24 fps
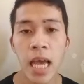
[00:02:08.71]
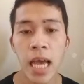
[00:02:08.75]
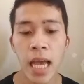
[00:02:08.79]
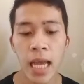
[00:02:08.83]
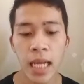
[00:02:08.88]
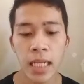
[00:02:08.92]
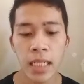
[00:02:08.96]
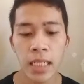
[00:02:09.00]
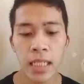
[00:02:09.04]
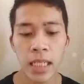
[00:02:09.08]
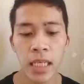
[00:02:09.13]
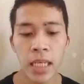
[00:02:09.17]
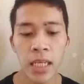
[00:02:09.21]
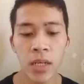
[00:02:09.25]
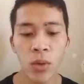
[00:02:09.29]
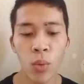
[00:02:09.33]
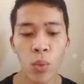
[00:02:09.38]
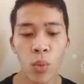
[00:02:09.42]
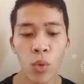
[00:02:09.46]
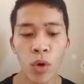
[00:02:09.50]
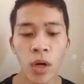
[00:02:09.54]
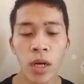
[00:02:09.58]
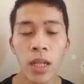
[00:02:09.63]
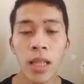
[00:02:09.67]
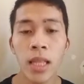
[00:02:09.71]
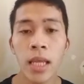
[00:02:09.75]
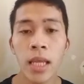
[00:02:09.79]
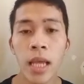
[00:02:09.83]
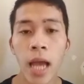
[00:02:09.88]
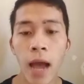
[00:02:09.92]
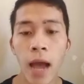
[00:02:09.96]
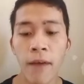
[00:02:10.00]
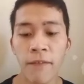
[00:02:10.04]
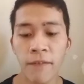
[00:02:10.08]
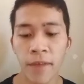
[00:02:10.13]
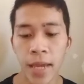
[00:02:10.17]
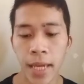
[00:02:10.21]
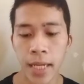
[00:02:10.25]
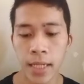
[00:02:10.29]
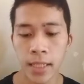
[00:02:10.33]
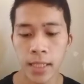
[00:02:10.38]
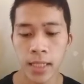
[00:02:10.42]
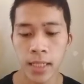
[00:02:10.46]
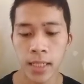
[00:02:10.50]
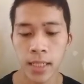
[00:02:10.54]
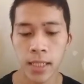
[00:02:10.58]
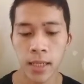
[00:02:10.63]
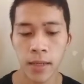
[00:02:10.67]
and in worldly
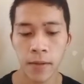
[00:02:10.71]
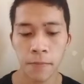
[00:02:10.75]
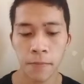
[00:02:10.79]
affairs.